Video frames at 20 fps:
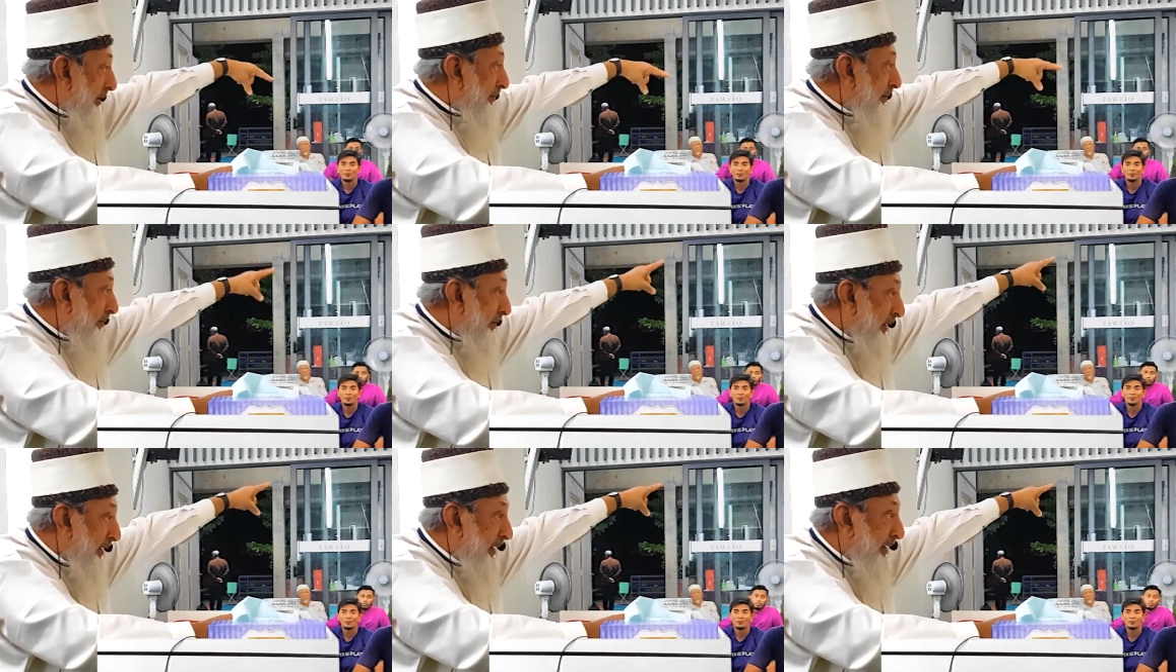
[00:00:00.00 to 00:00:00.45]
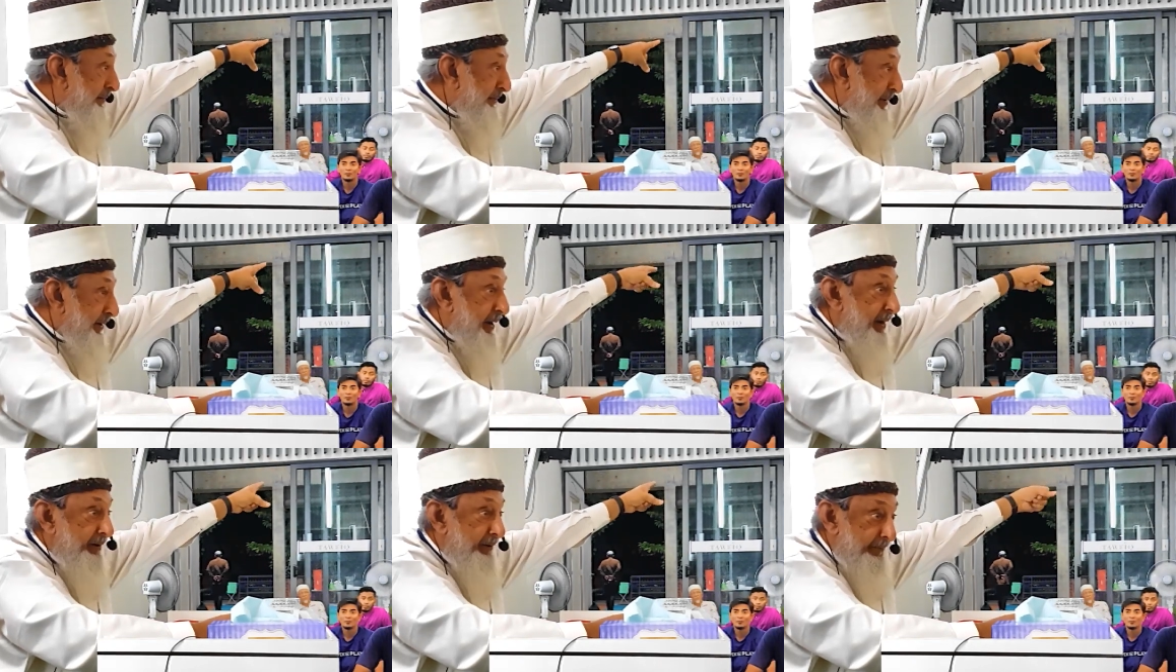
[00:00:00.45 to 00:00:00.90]
ever believe
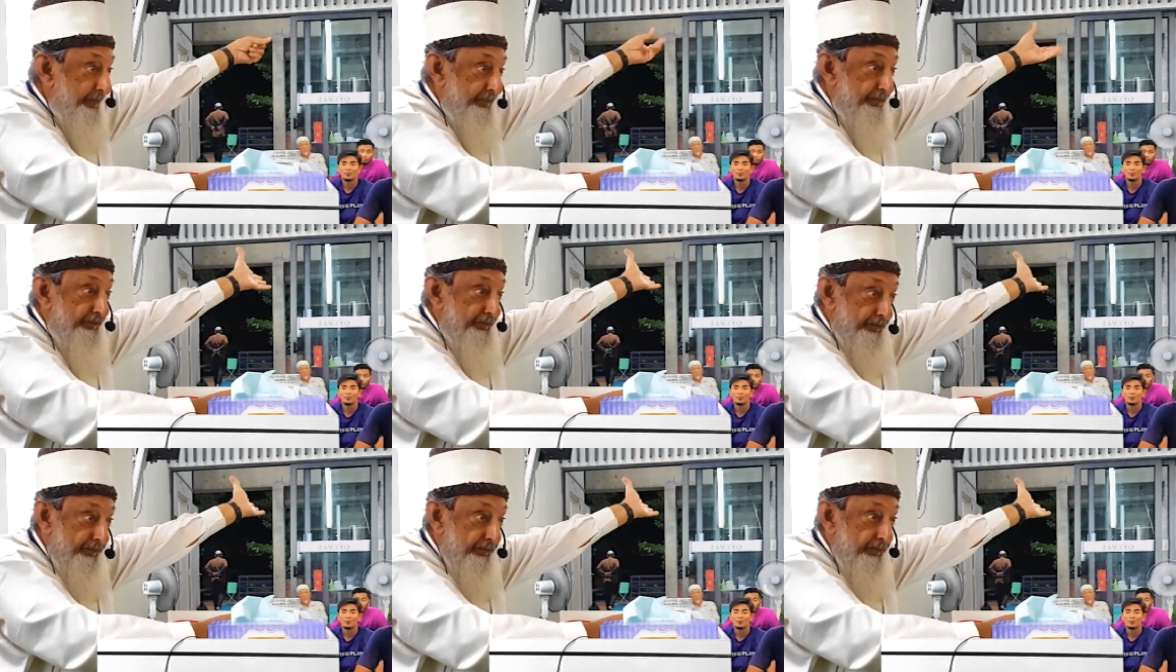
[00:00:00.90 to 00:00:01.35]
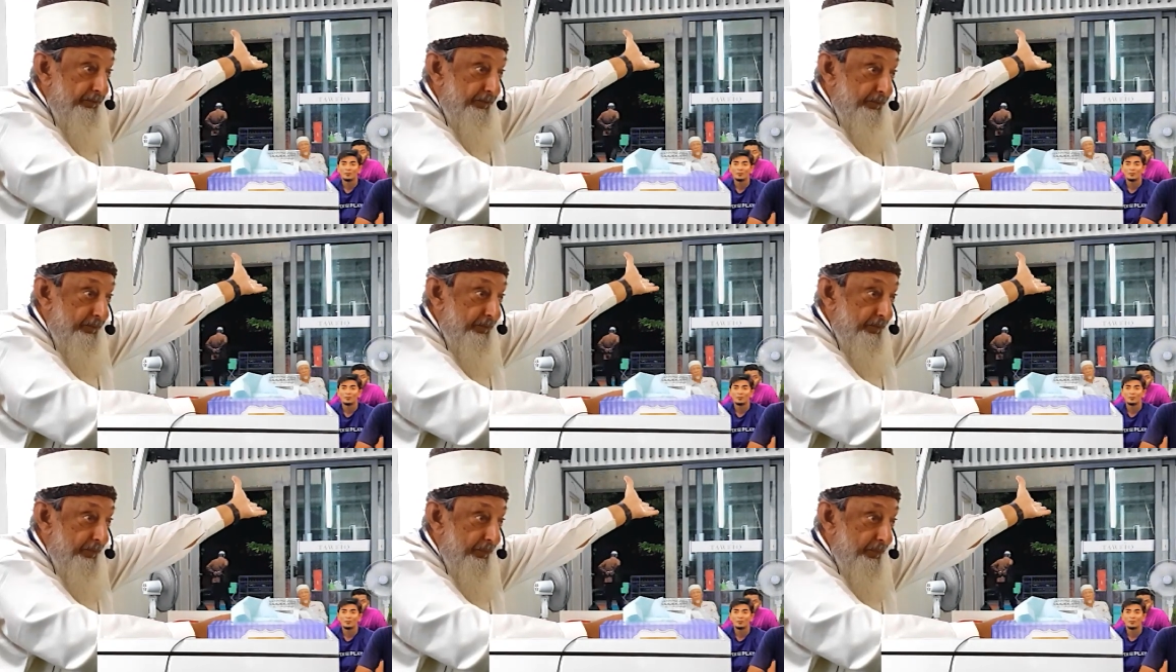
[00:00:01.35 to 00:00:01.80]
in that?
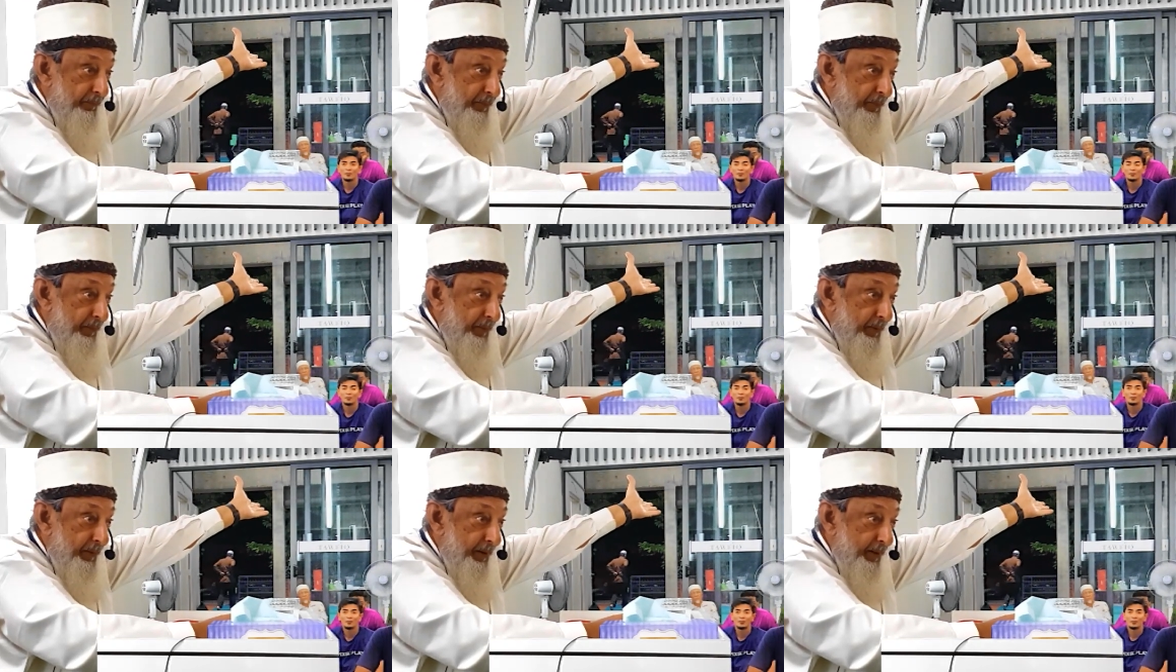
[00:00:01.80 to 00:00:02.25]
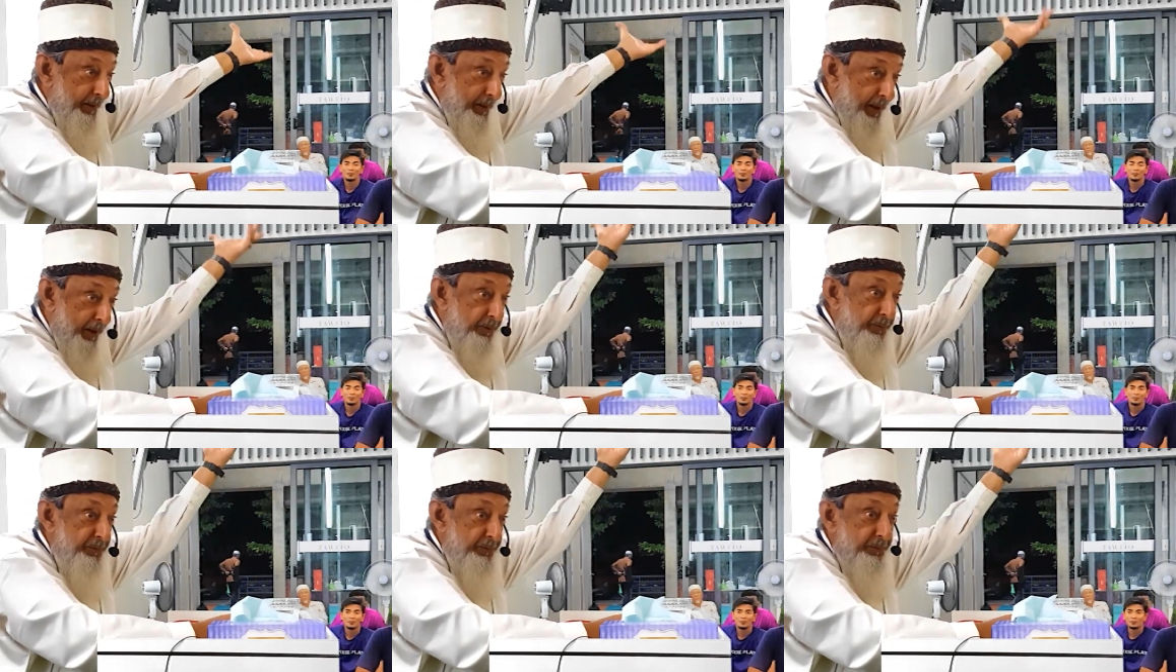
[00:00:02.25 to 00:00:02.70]

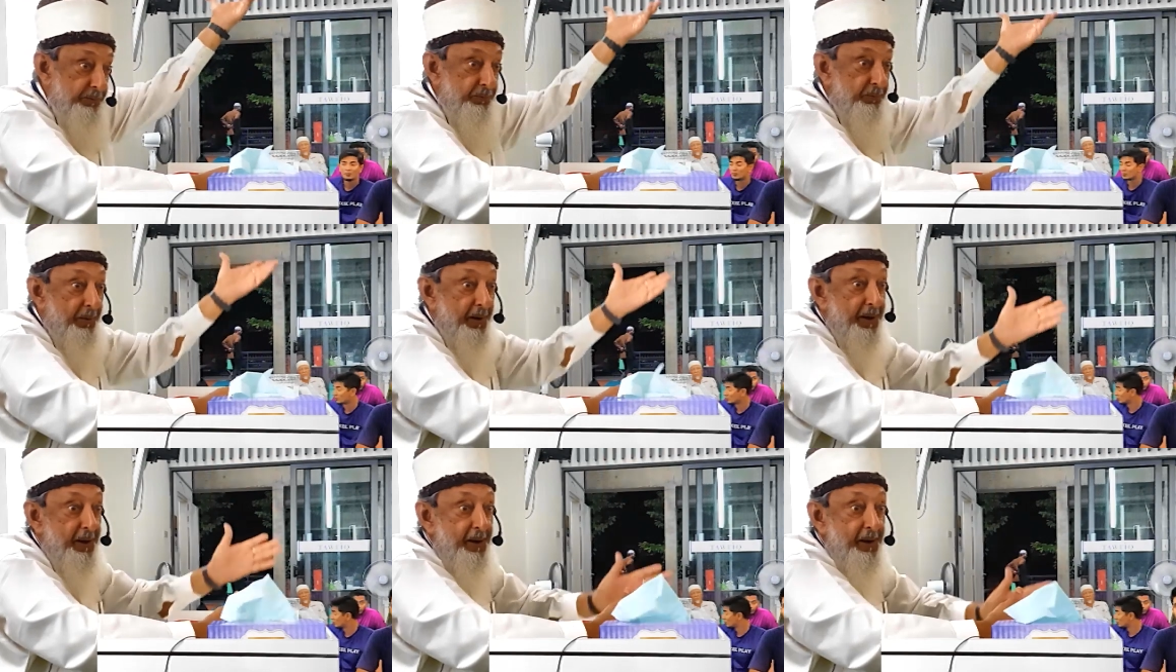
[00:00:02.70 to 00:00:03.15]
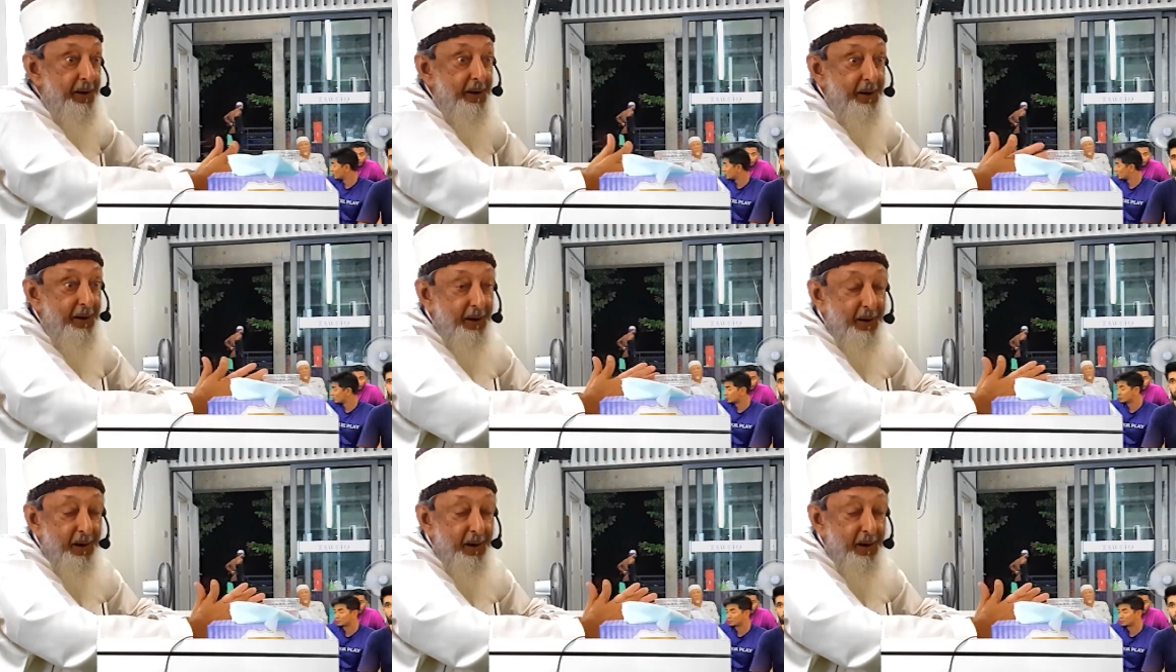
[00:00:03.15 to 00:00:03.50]
That's where